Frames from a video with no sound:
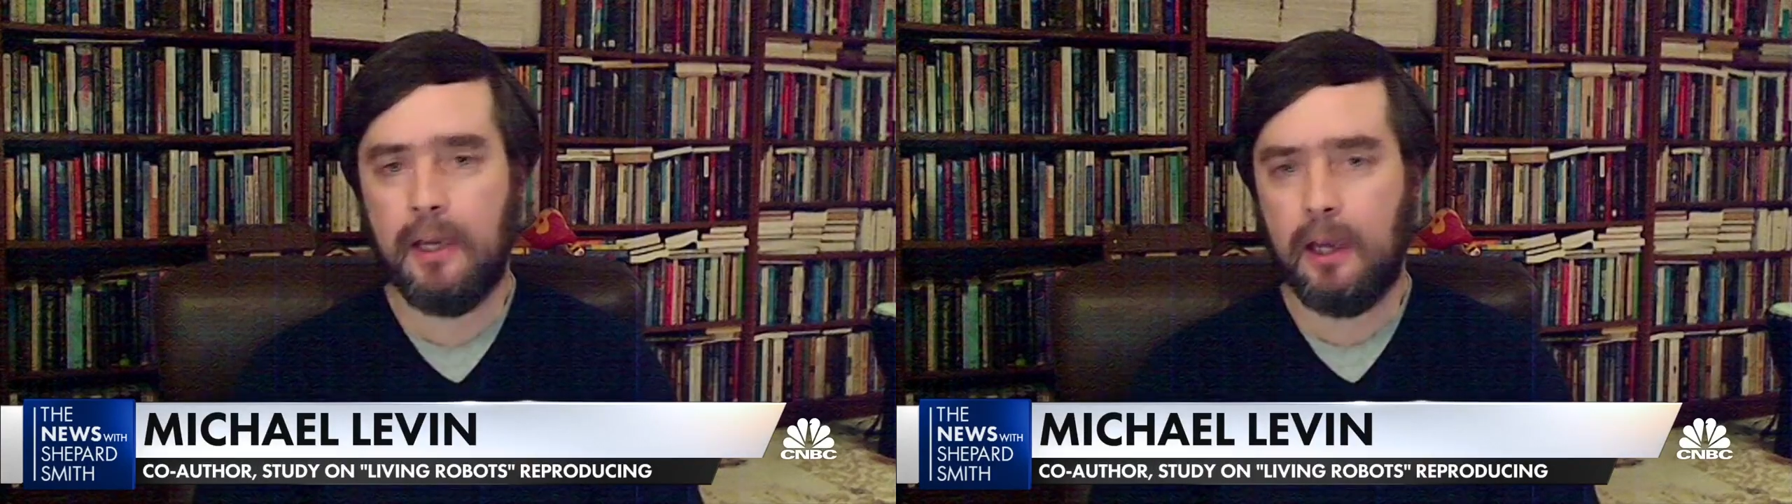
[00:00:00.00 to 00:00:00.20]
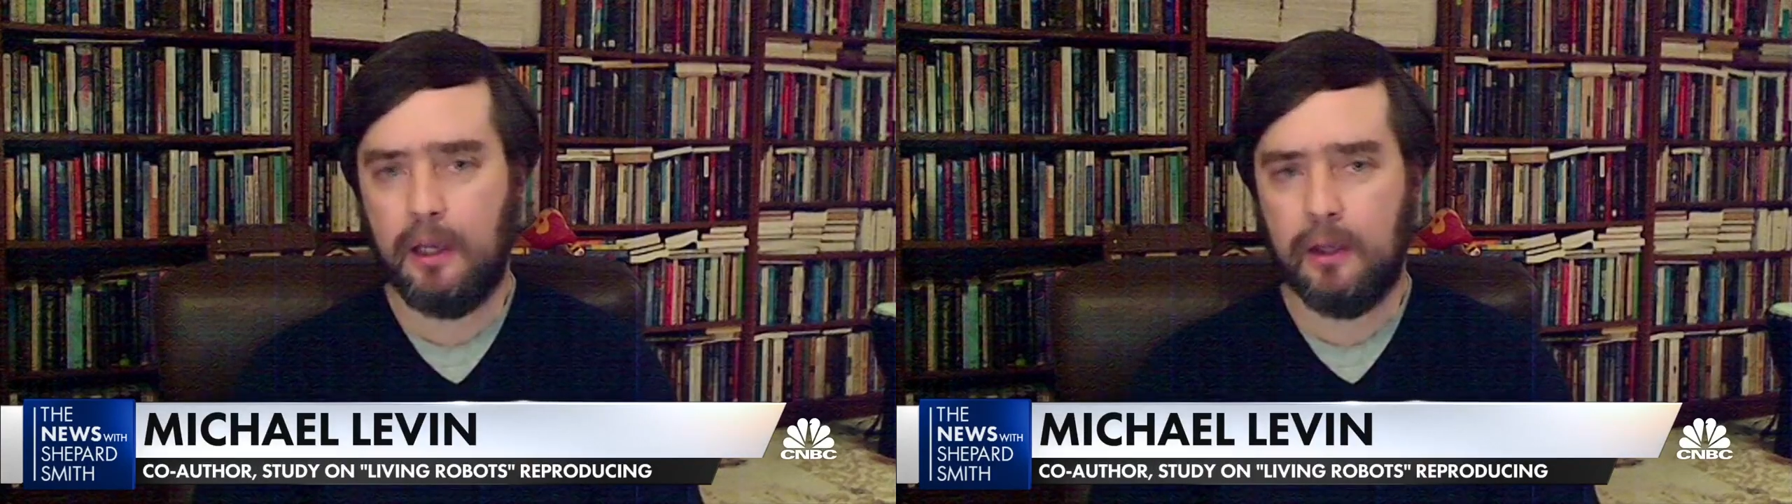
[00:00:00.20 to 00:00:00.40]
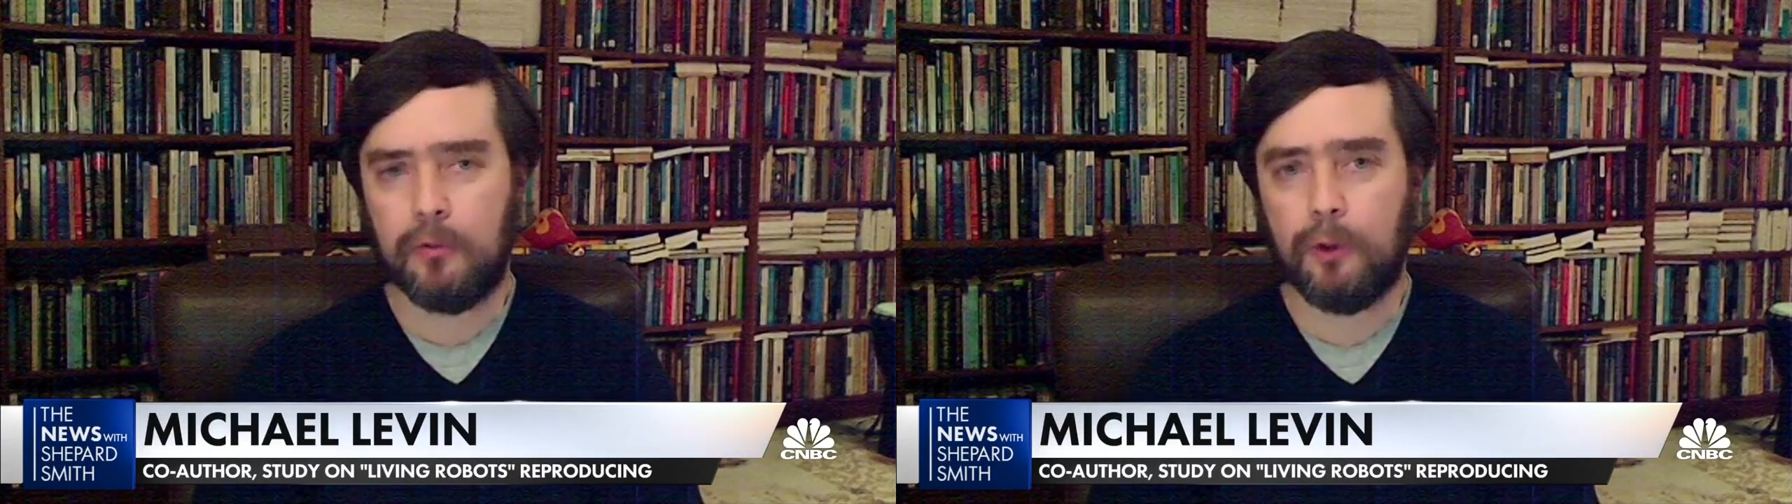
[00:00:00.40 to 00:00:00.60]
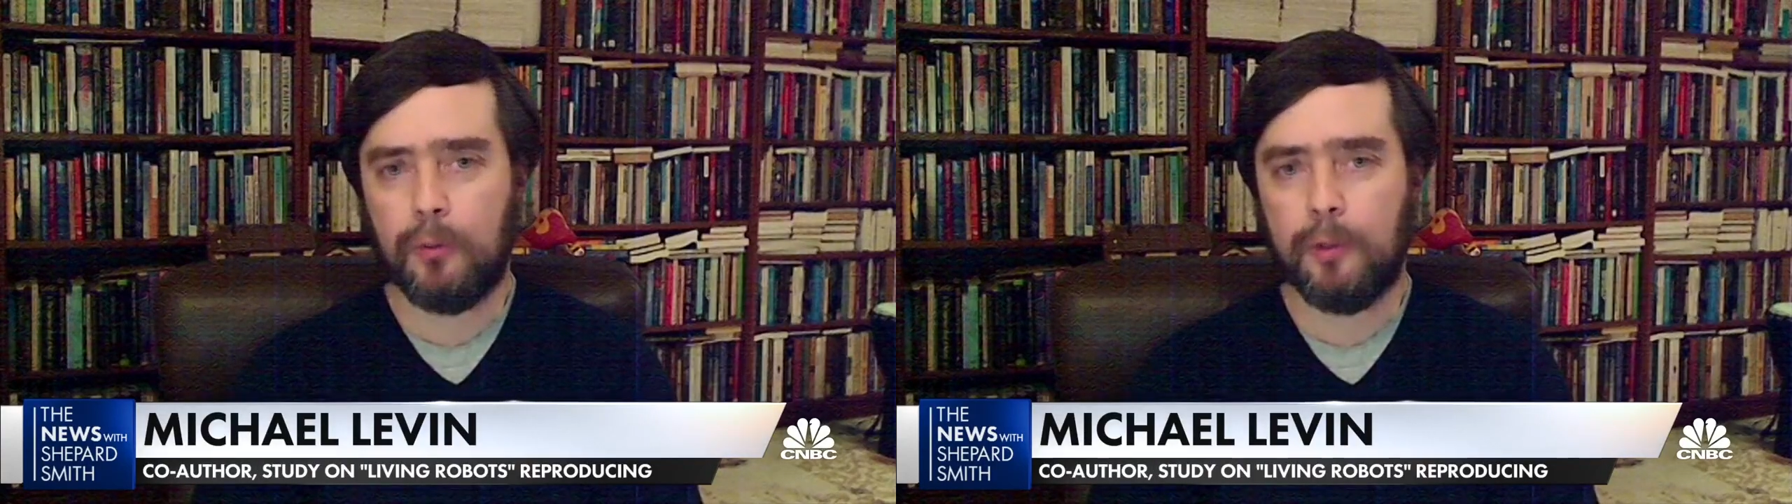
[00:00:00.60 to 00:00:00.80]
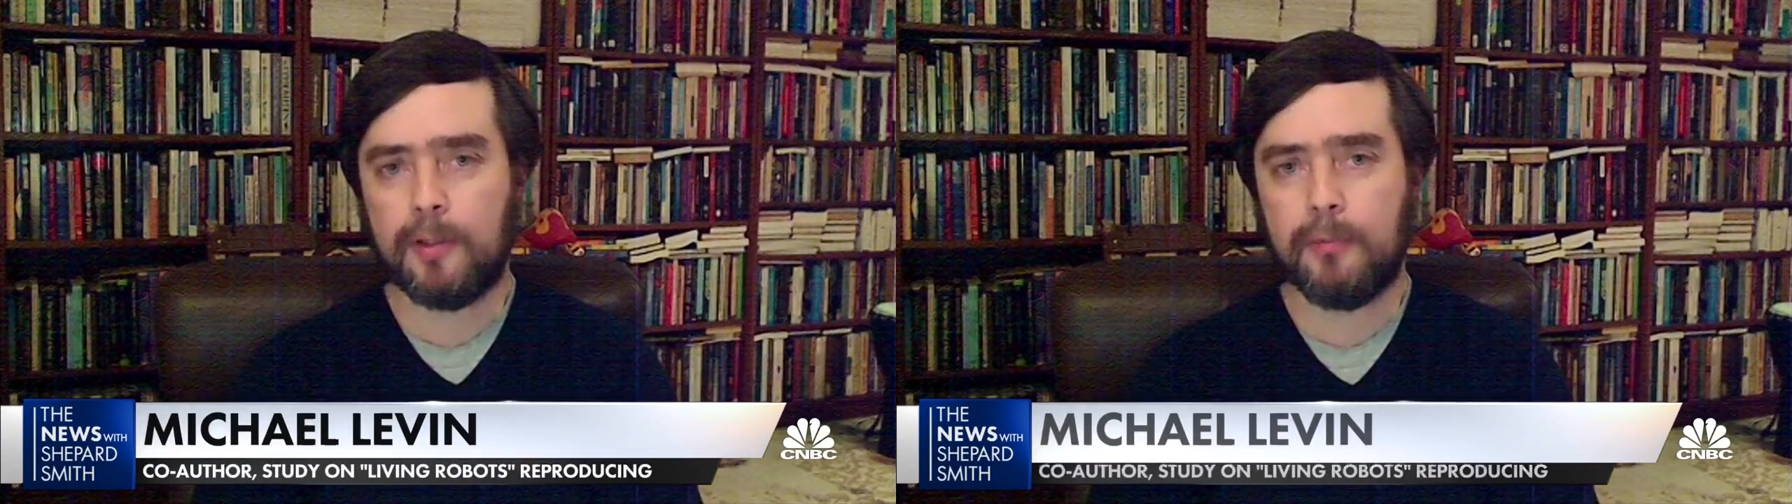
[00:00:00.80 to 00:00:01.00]
And they're
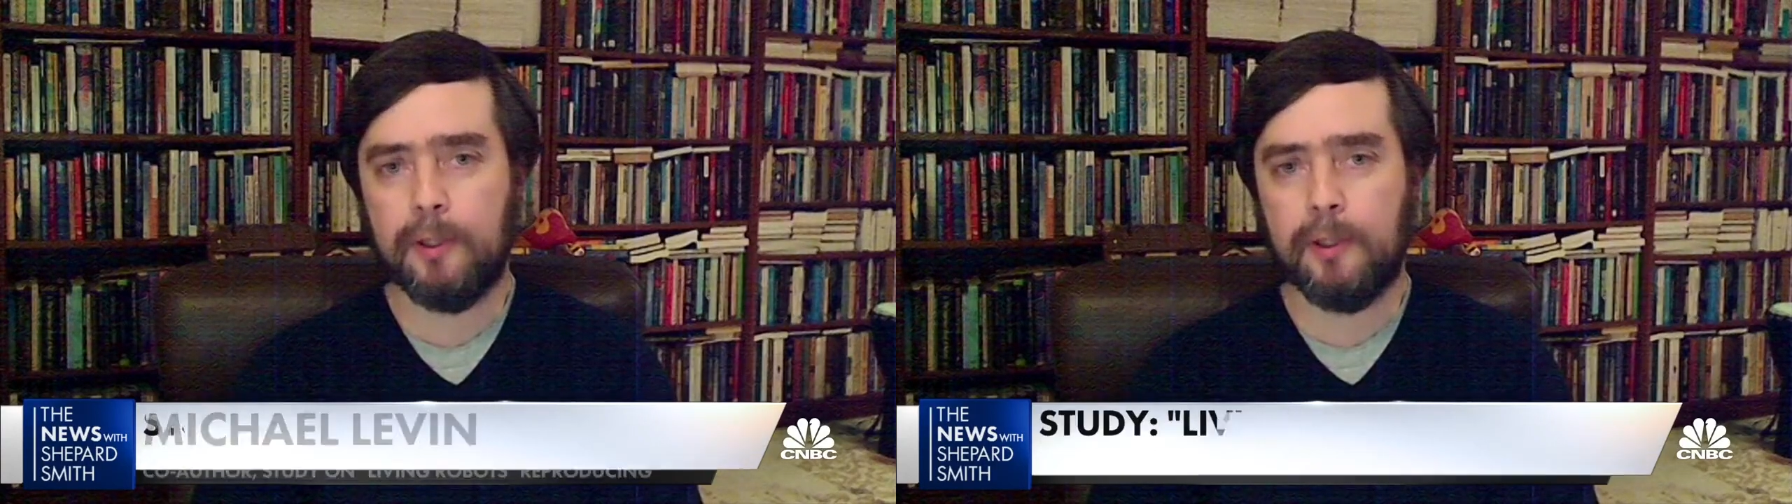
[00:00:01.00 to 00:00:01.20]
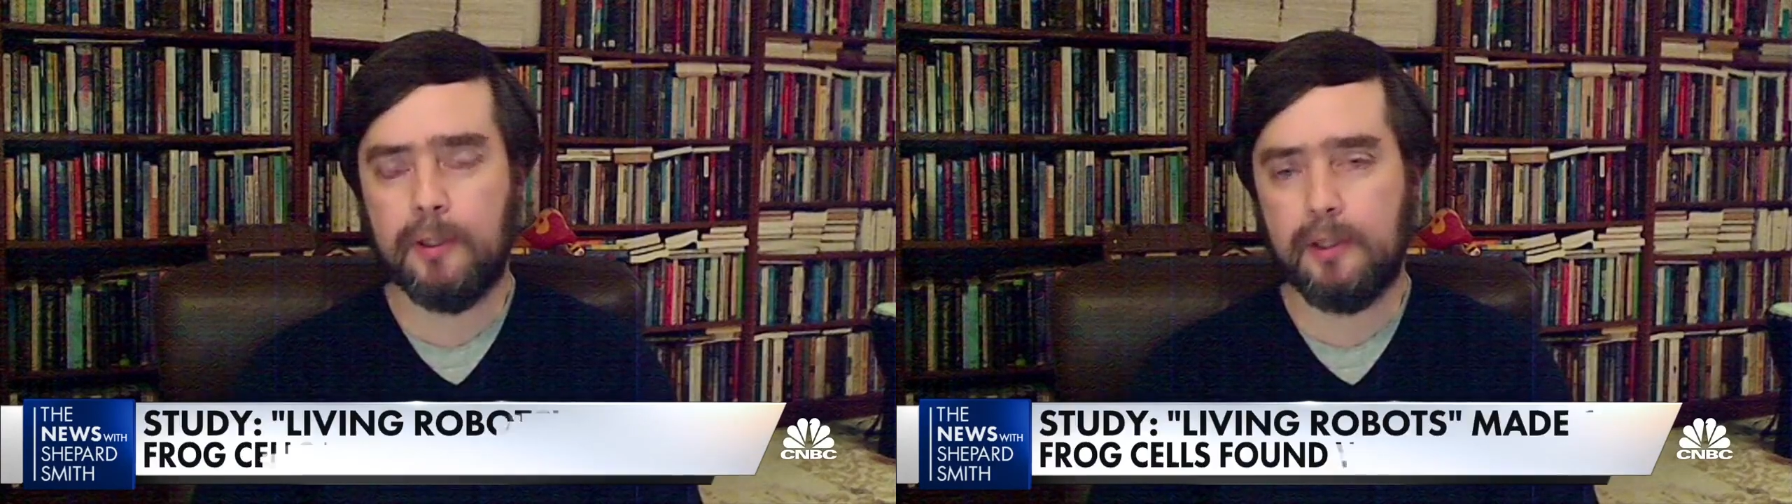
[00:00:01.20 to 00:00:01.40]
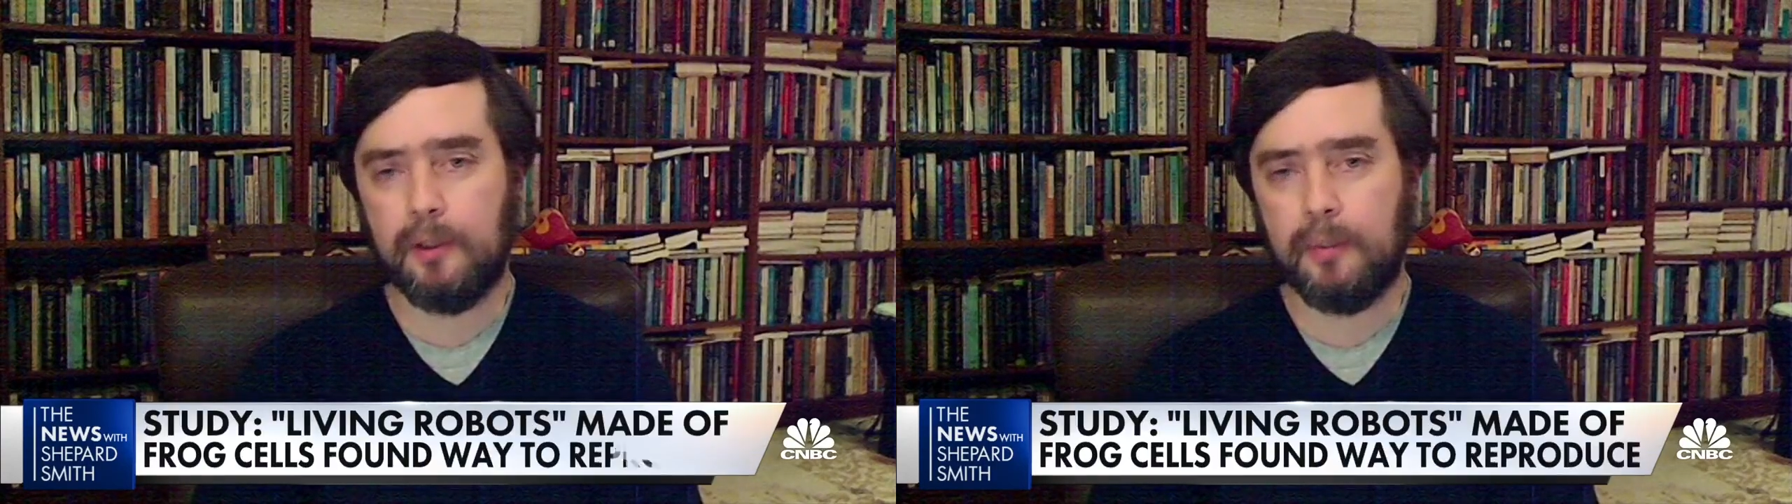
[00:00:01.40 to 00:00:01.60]
robots because their